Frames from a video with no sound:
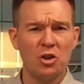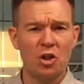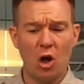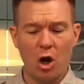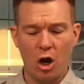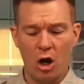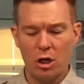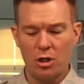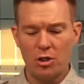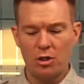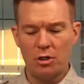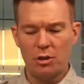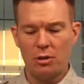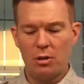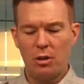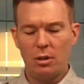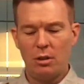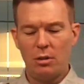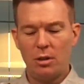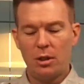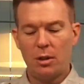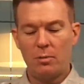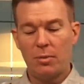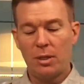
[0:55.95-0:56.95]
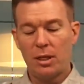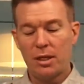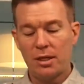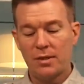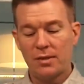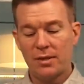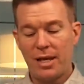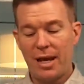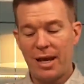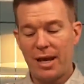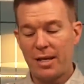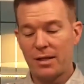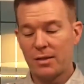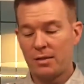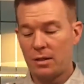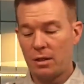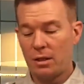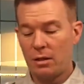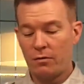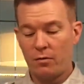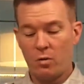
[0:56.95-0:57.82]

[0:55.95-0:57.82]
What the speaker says: charge it because it has the,